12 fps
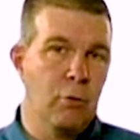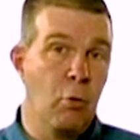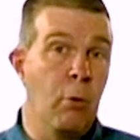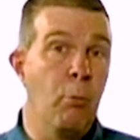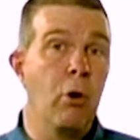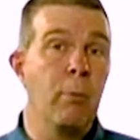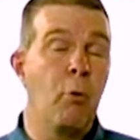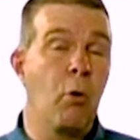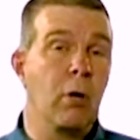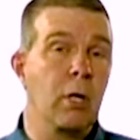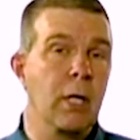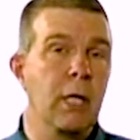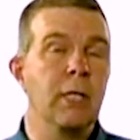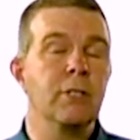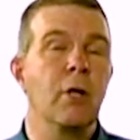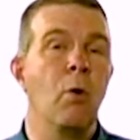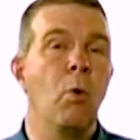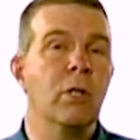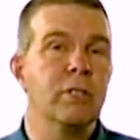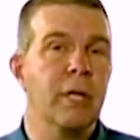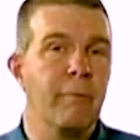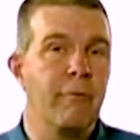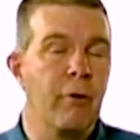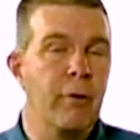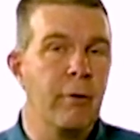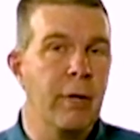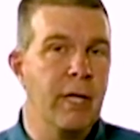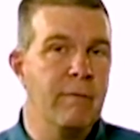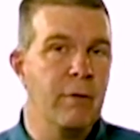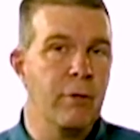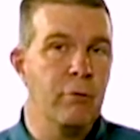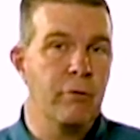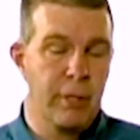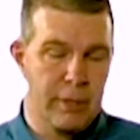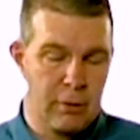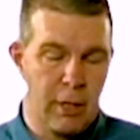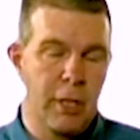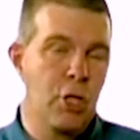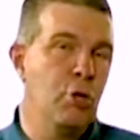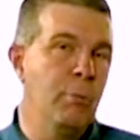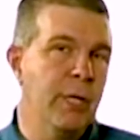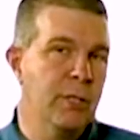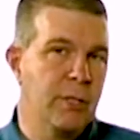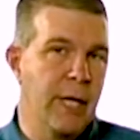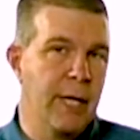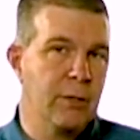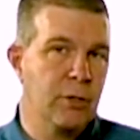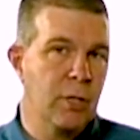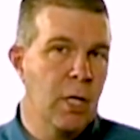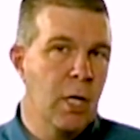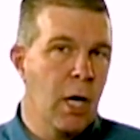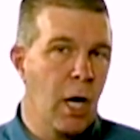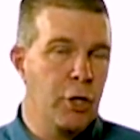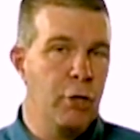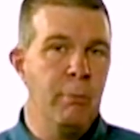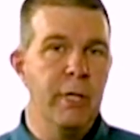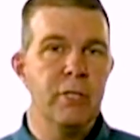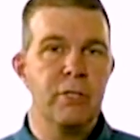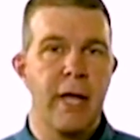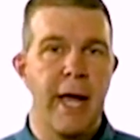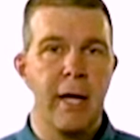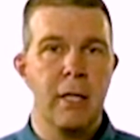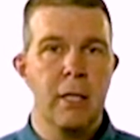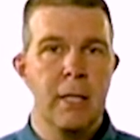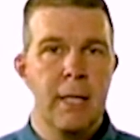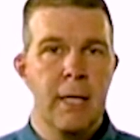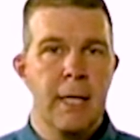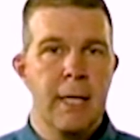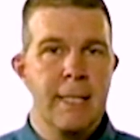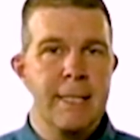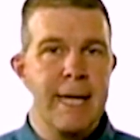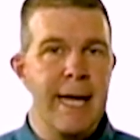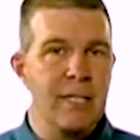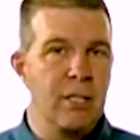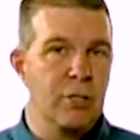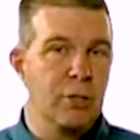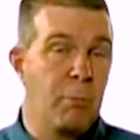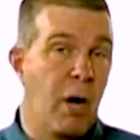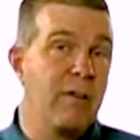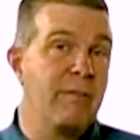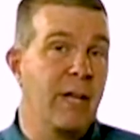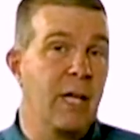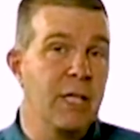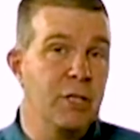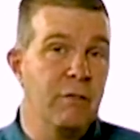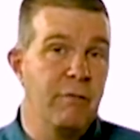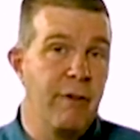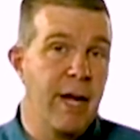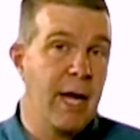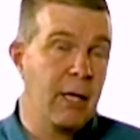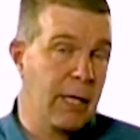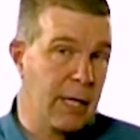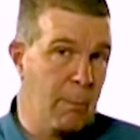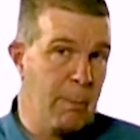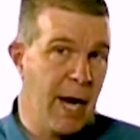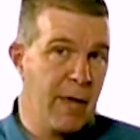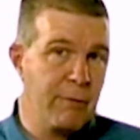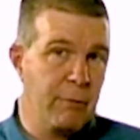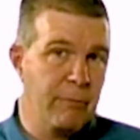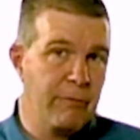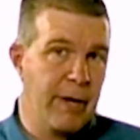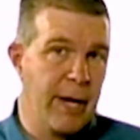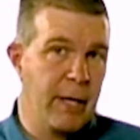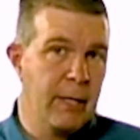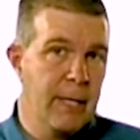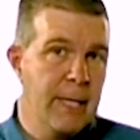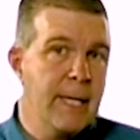or more importantly, let's go one step further and even use things like humidistats. A humidistat takes a spot ventilation fan like a bathroom fan.